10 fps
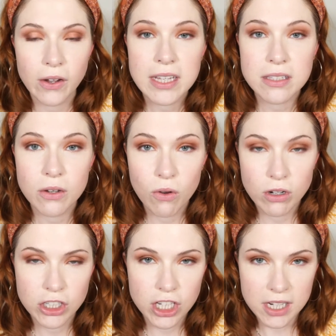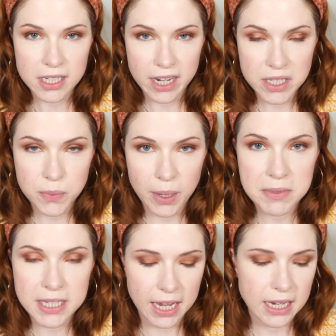Okay, so on CHANTECAILLE's
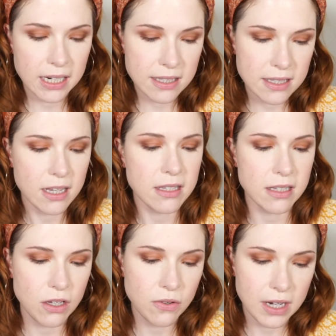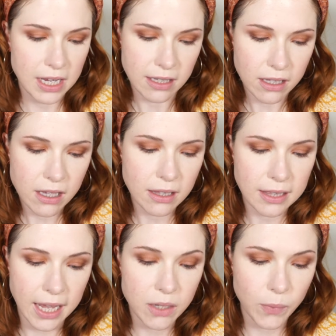website, it says uniquely
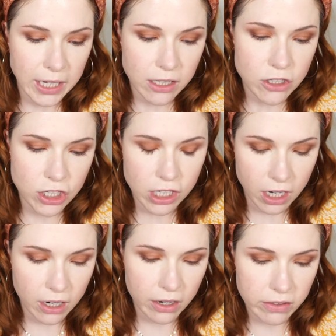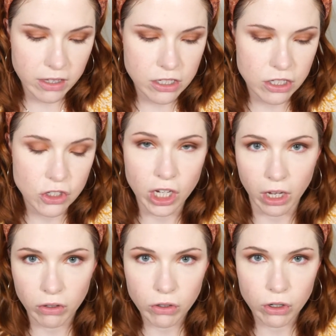lightweight and sheer, this
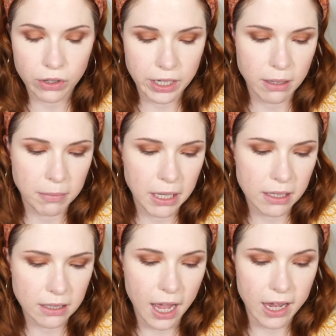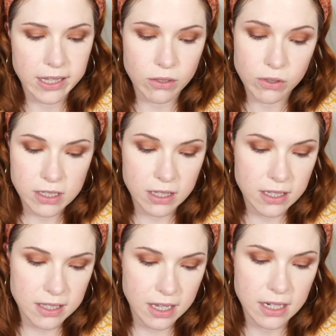gel cream glides onto the
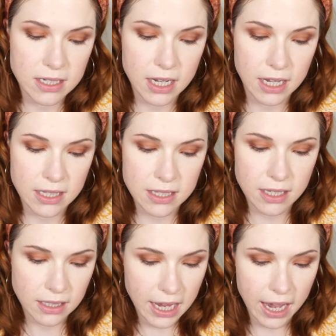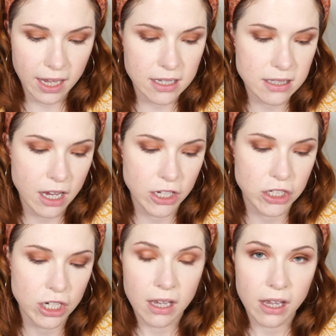skin to instantly add a
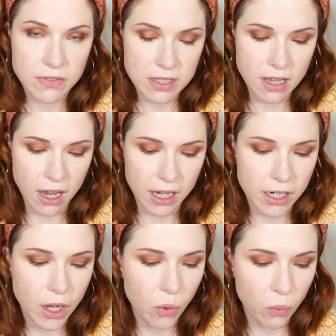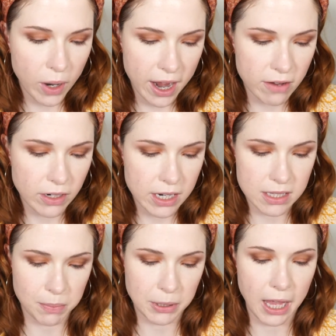touch of sun wherever
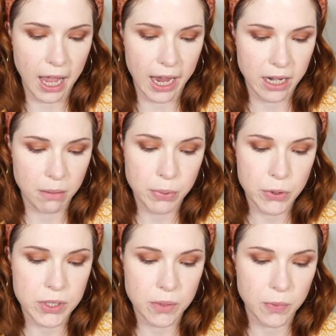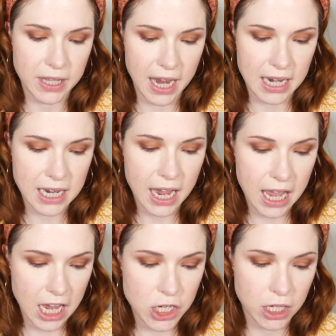it's applied, boosted with
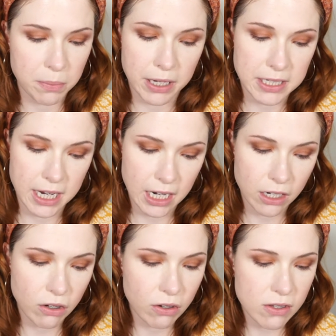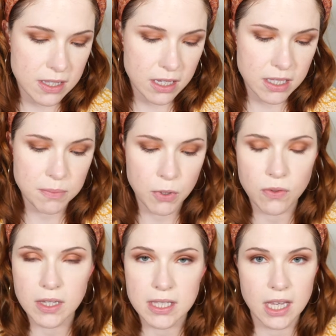anti-aging botanicals that
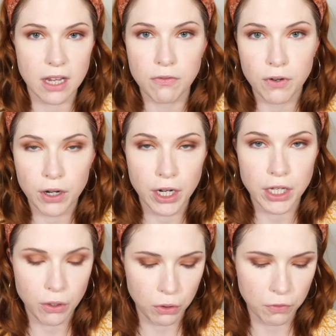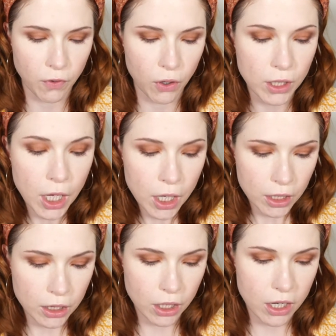smooth the skin for a youthful
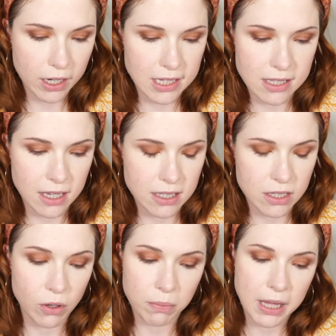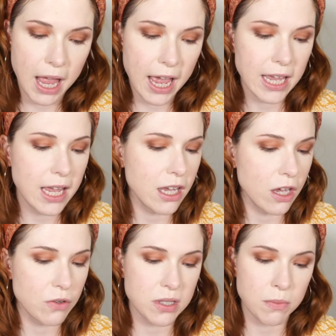look. It says to apply it,
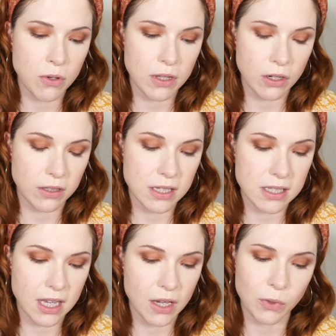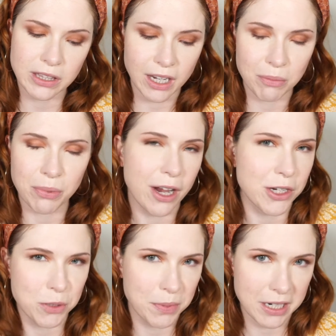you smooth it on the skin with their
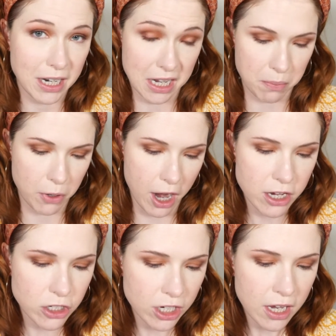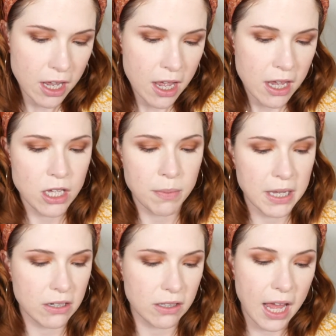brush, but any brush. You
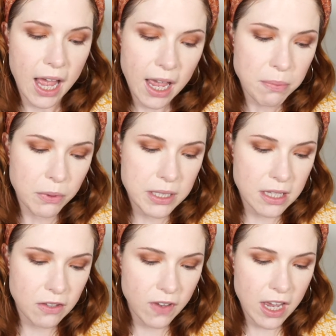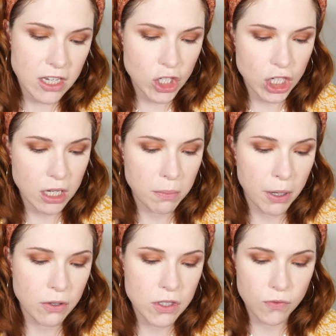begin on the high points of the face,
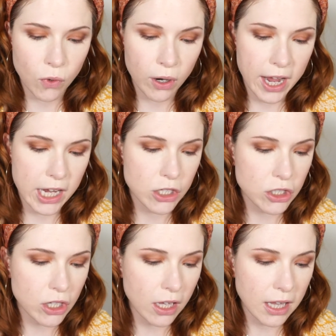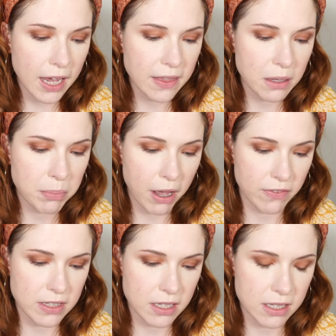cheekbones, forehead, and jawline, then
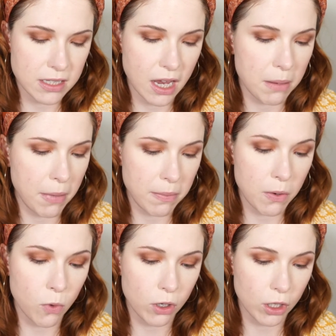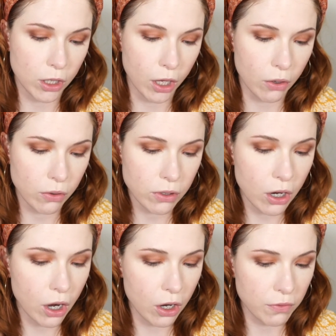buff into the skin, maybe worn alone
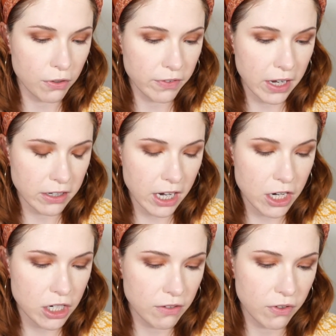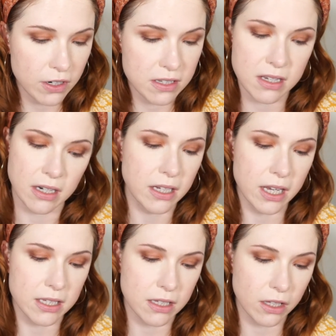or over foundation for a
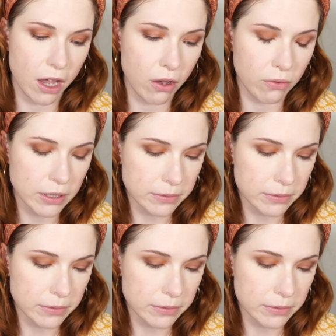sun-kissed glow.